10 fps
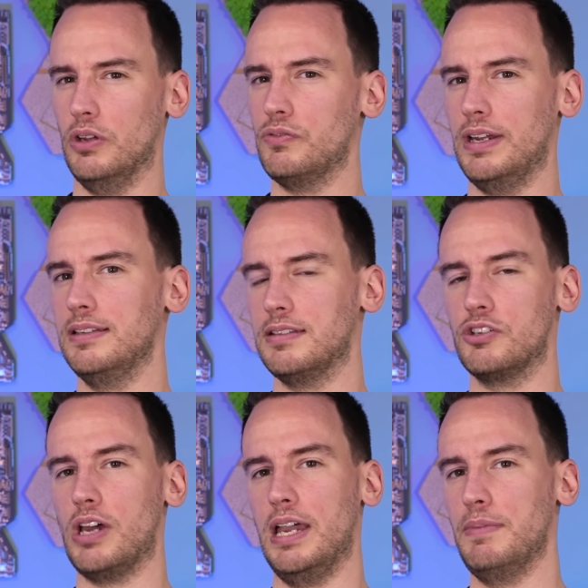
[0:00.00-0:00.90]
not running
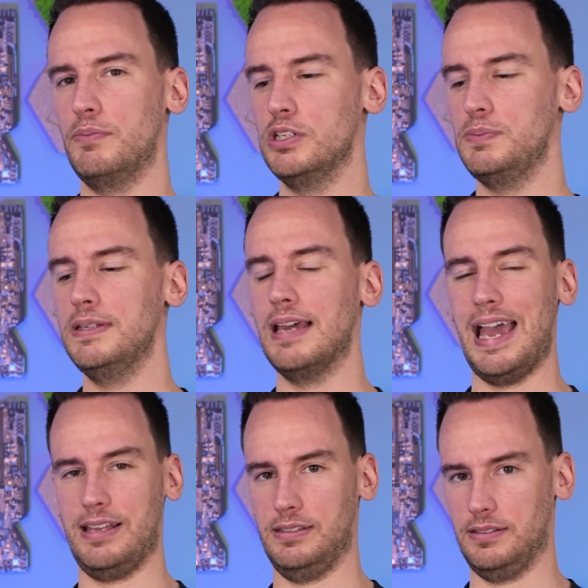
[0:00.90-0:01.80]
such a high memory speed,
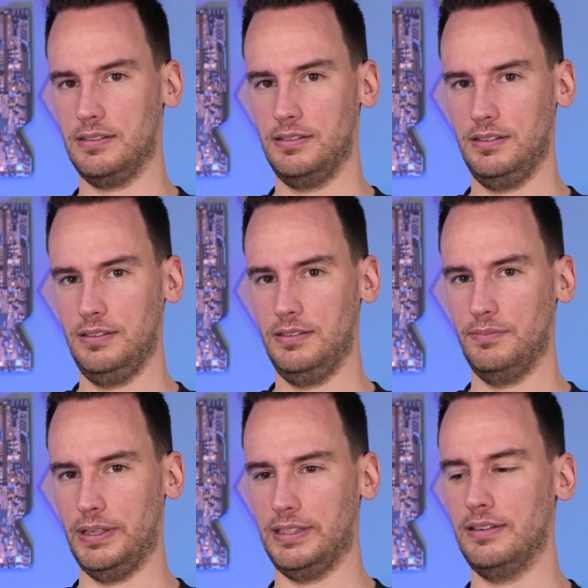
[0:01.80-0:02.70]
has it.
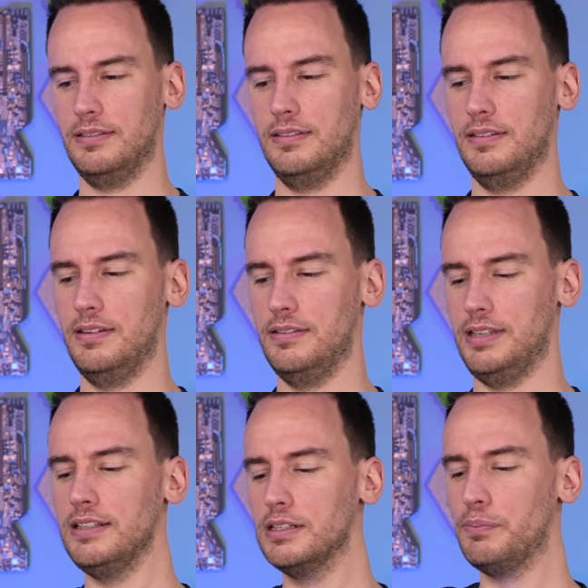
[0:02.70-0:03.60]
But then
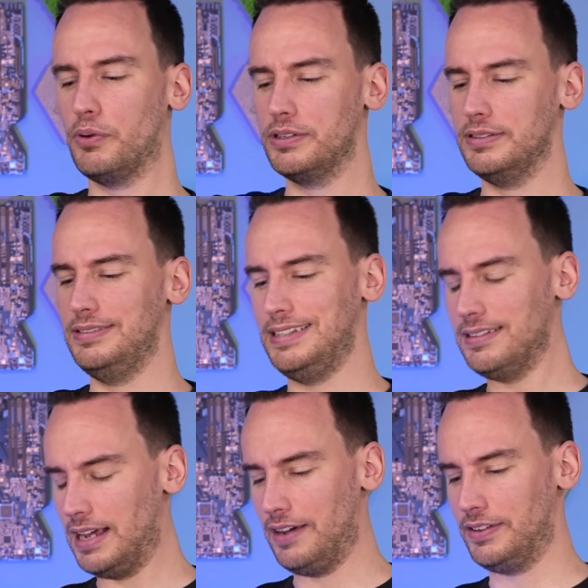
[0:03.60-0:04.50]
the Intel board
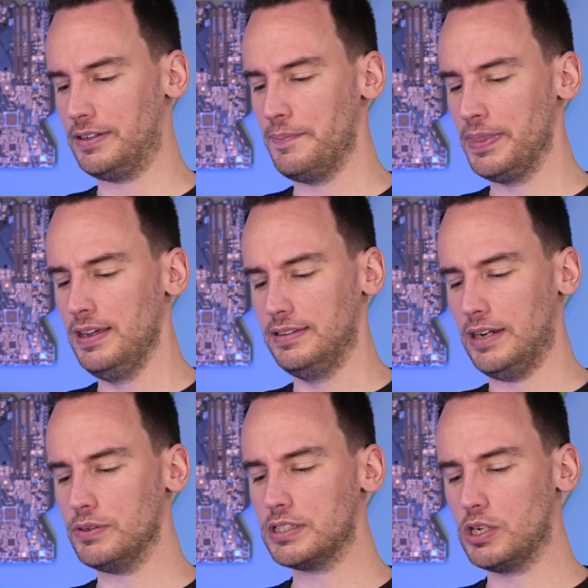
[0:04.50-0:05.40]
didn't have it.
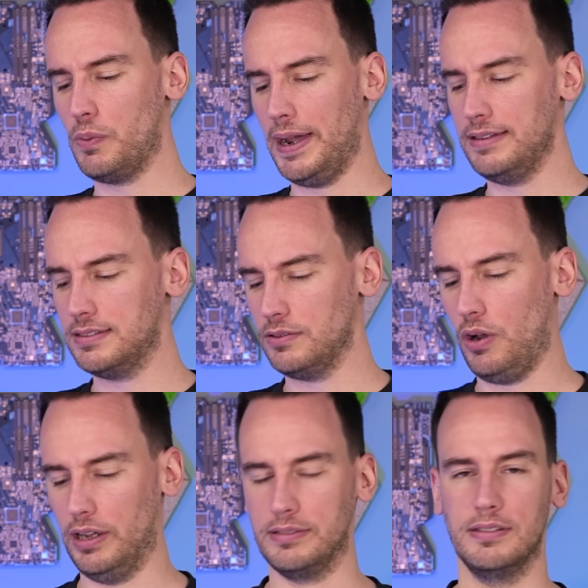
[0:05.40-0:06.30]
That was quite
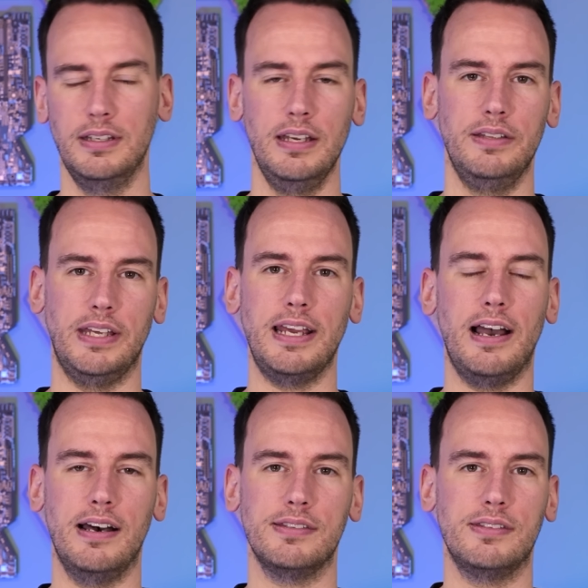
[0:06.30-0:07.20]
odd. Then
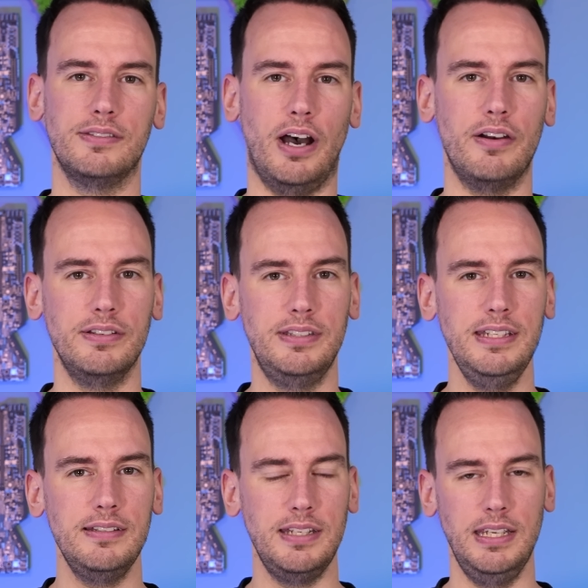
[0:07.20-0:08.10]
I asked the
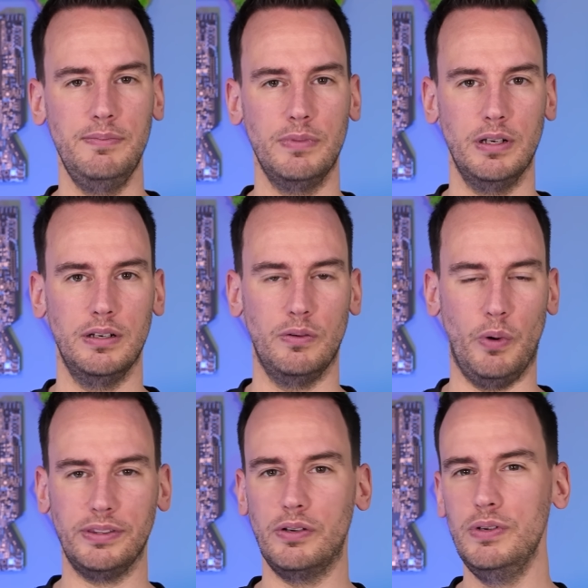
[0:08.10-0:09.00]
R&D team
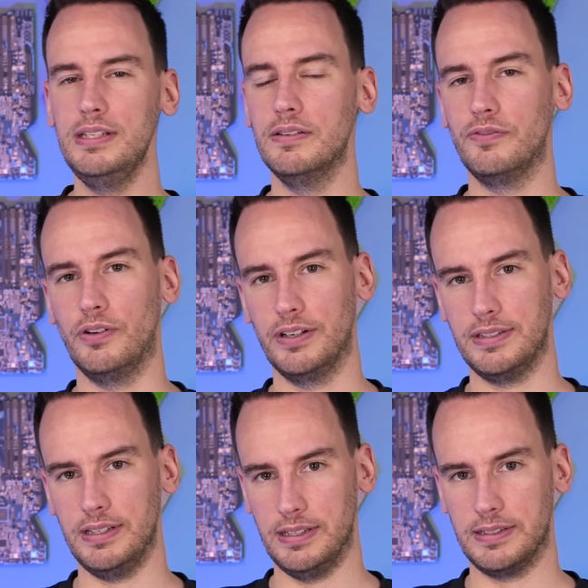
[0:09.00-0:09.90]
what the reason for
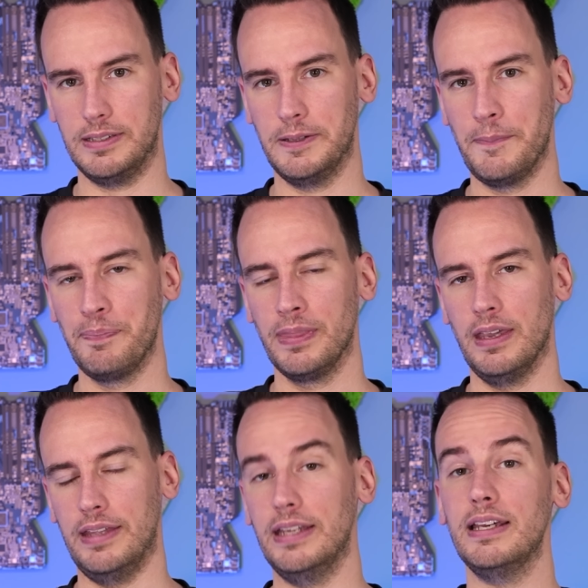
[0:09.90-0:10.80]
this is.
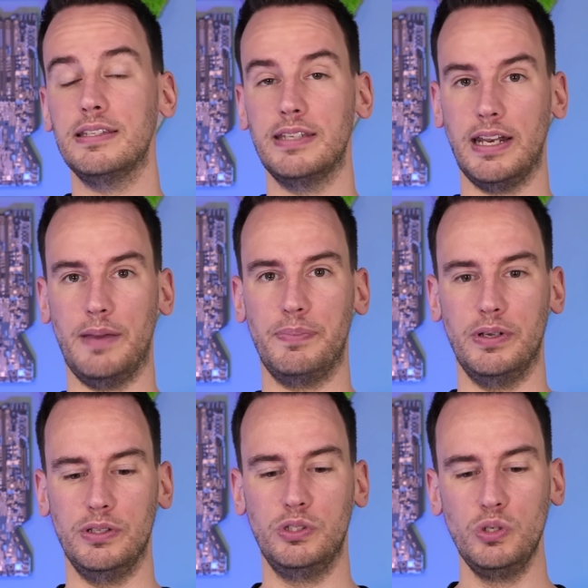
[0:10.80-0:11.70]
And then they set up
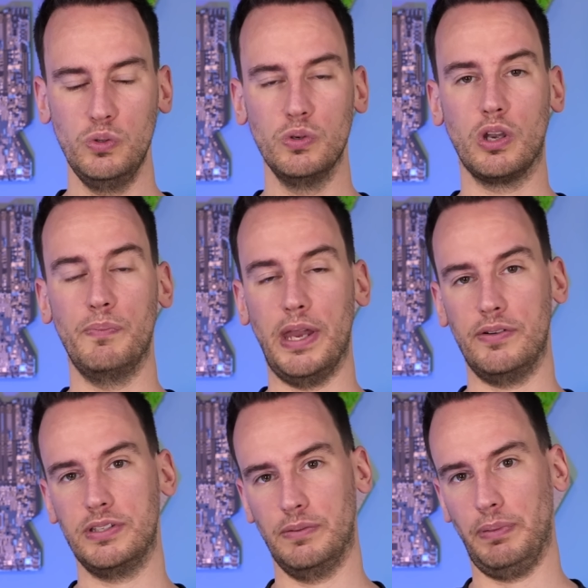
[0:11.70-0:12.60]
two comparison